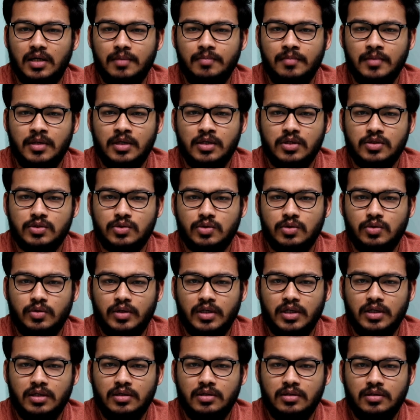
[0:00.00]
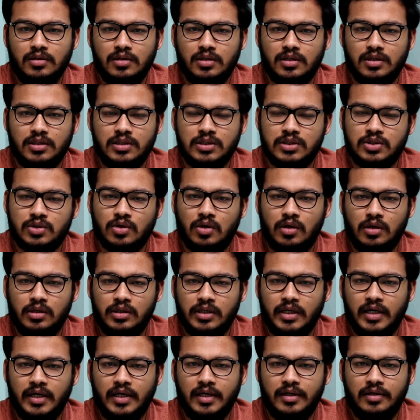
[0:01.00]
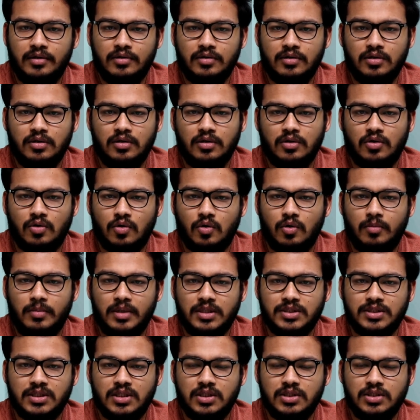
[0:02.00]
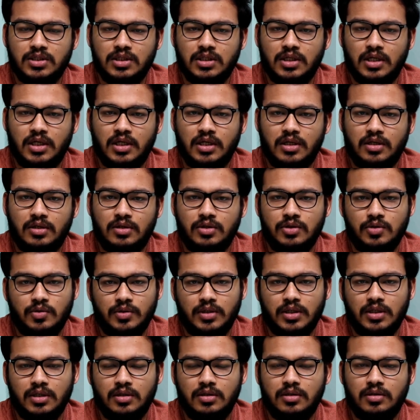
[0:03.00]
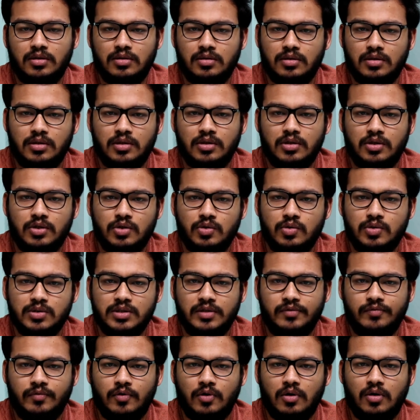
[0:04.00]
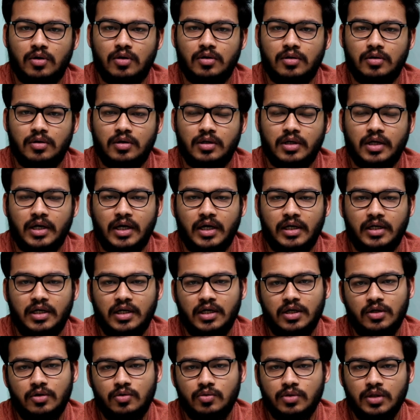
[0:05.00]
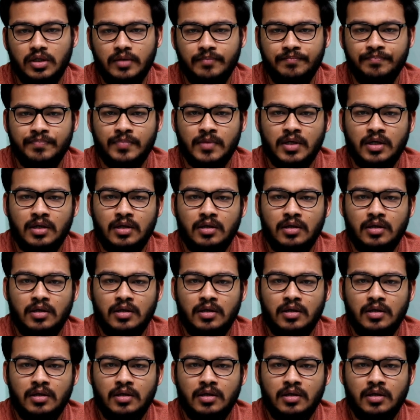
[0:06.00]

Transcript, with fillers: Hub, so you can install that Chrome extension, and you can use it for connecting it to the